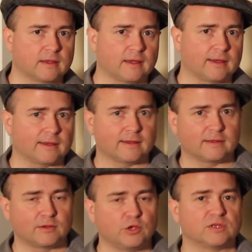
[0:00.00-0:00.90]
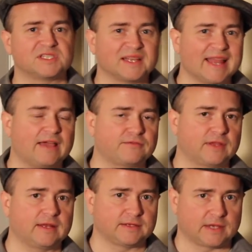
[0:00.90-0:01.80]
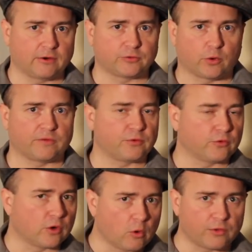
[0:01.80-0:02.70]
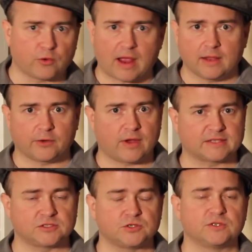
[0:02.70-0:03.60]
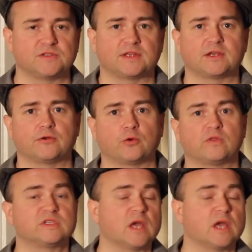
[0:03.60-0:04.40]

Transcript: uh, units left in a territory. If there are no other allied or Axis units in that territory, the